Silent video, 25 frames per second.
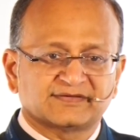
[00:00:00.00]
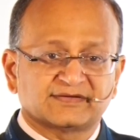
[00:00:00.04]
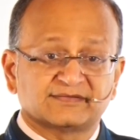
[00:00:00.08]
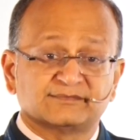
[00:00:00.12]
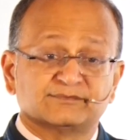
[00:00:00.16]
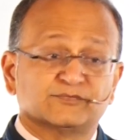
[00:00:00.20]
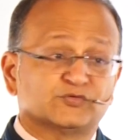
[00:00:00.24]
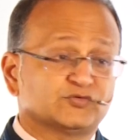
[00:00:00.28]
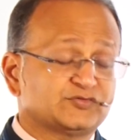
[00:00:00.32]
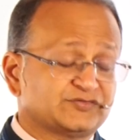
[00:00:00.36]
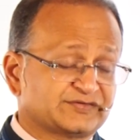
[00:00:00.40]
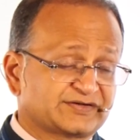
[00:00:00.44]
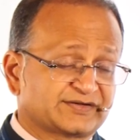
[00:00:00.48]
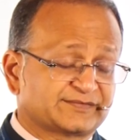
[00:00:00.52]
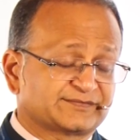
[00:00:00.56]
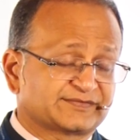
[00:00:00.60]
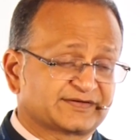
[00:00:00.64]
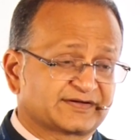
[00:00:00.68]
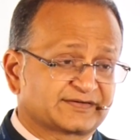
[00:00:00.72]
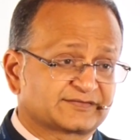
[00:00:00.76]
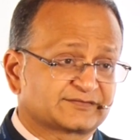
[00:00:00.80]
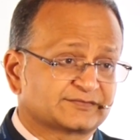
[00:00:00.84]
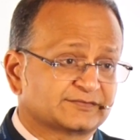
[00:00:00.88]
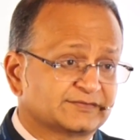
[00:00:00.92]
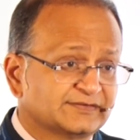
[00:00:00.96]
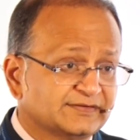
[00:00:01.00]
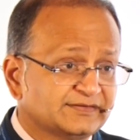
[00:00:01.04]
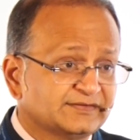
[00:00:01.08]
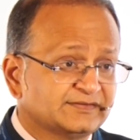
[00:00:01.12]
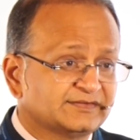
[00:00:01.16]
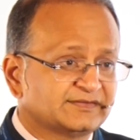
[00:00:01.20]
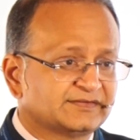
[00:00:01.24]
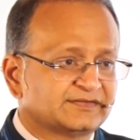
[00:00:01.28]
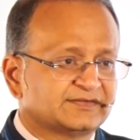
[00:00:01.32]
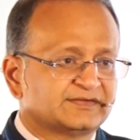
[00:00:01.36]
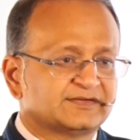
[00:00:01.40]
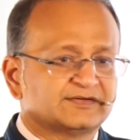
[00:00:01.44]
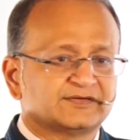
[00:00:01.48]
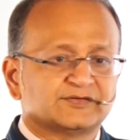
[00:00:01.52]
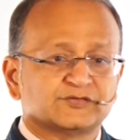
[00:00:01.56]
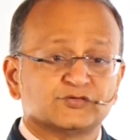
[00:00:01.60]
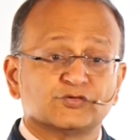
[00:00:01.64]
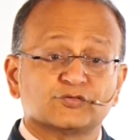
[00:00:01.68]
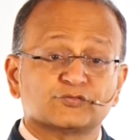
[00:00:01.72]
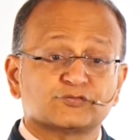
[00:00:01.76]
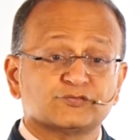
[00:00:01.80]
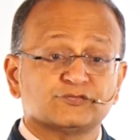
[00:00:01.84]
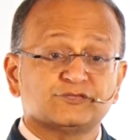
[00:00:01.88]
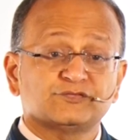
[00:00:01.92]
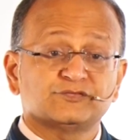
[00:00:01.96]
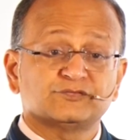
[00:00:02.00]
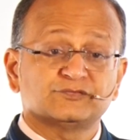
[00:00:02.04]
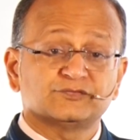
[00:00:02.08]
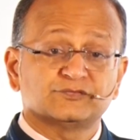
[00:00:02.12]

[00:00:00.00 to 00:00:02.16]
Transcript: and most times actually, you have to,